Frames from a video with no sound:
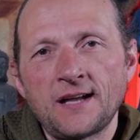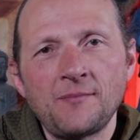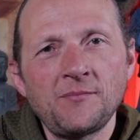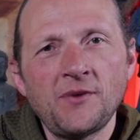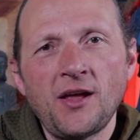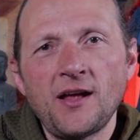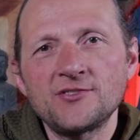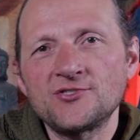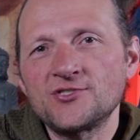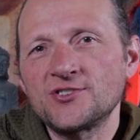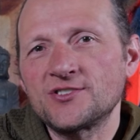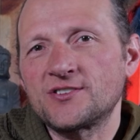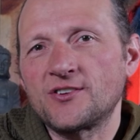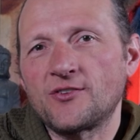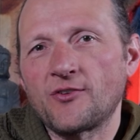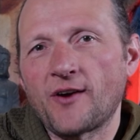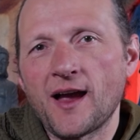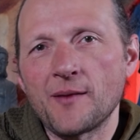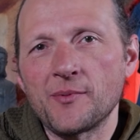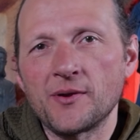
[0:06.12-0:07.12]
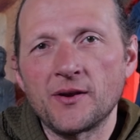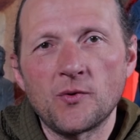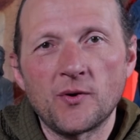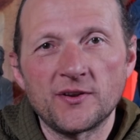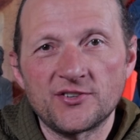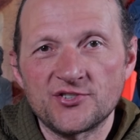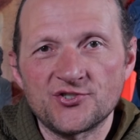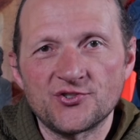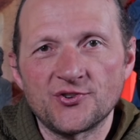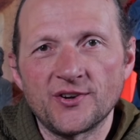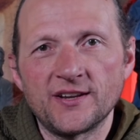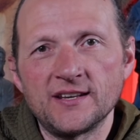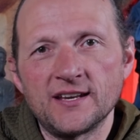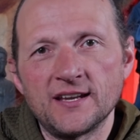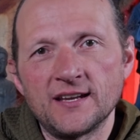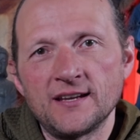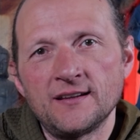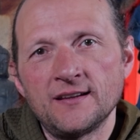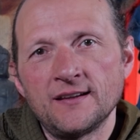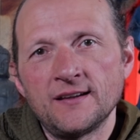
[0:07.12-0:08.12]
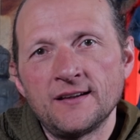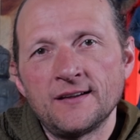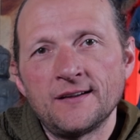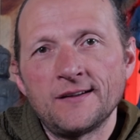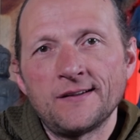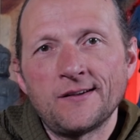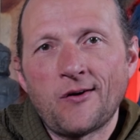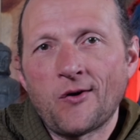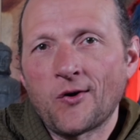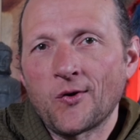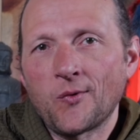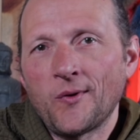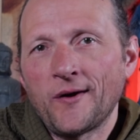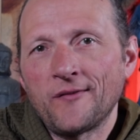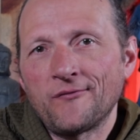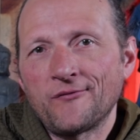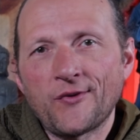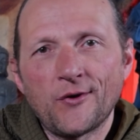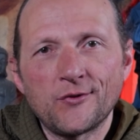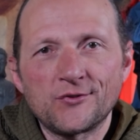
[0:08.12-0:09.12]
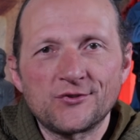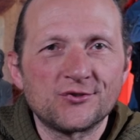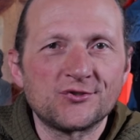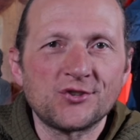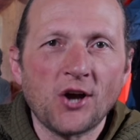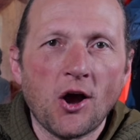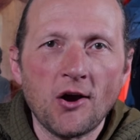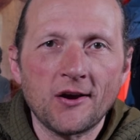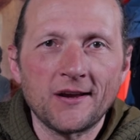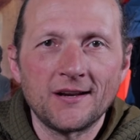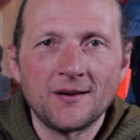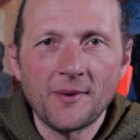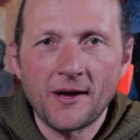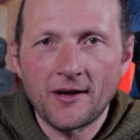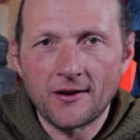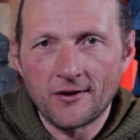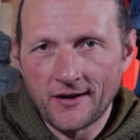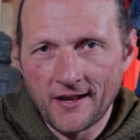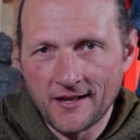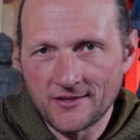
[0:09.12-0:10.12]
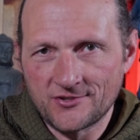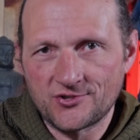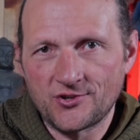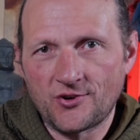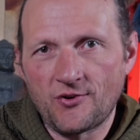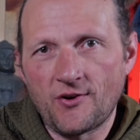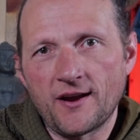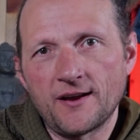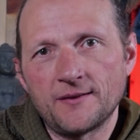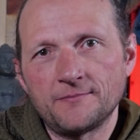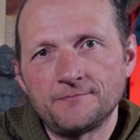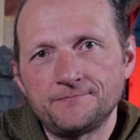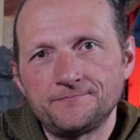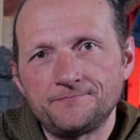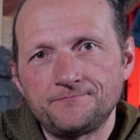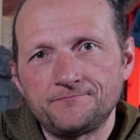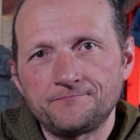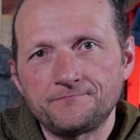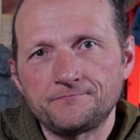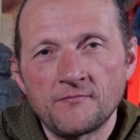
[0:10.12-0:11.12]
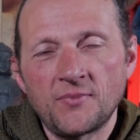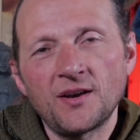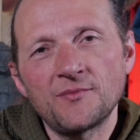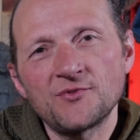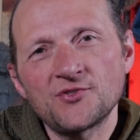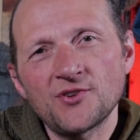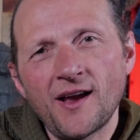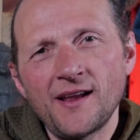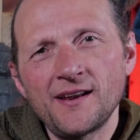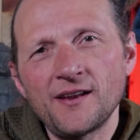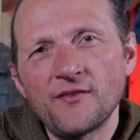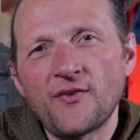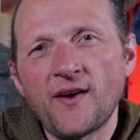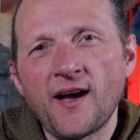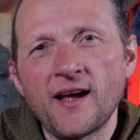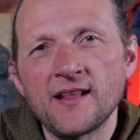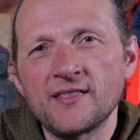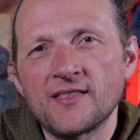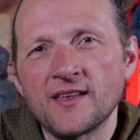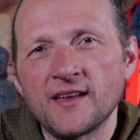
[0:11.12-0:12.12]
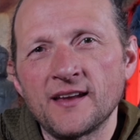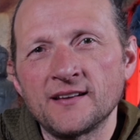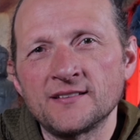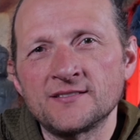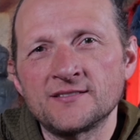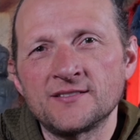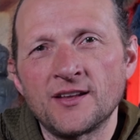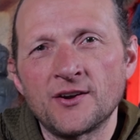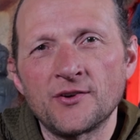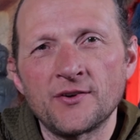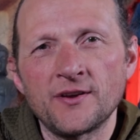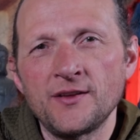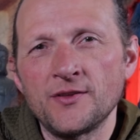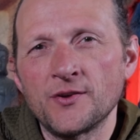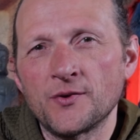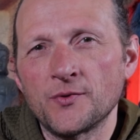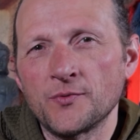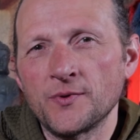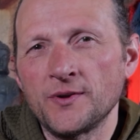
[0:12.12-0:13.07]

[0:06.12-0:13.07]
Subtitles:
I'm not just grabbing what's trendy or what folks are talking about on Instagram, but I'm trying to find things that are either